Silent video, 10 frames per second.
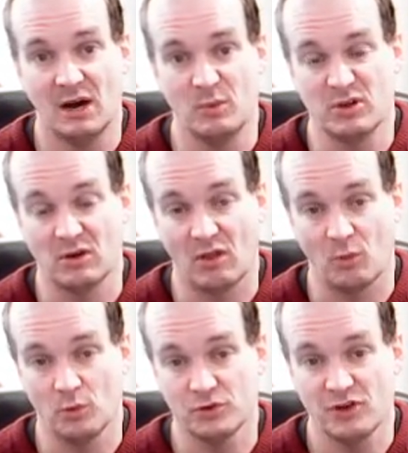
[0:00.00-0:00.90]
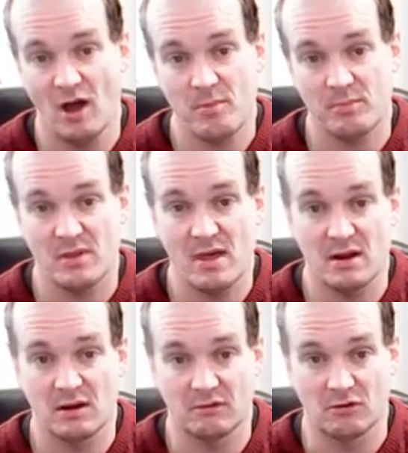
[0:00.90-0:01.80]
We don't like the water type, but they
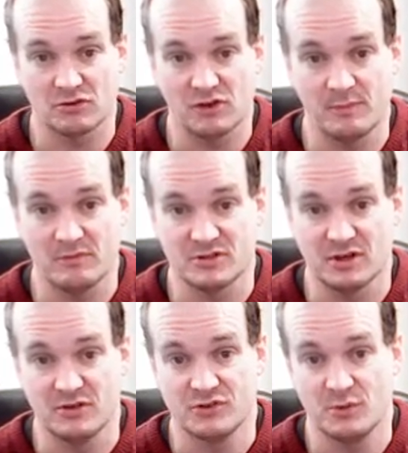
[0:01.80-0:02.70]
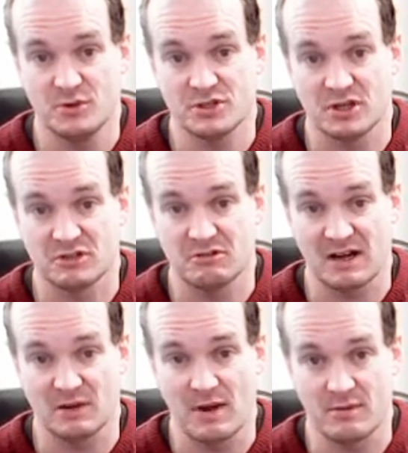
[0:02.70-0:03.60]
don't like the rock type in return, so we're just going to
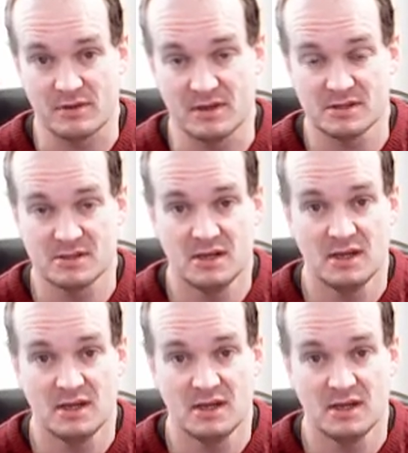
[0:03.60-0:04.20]
crack away with this.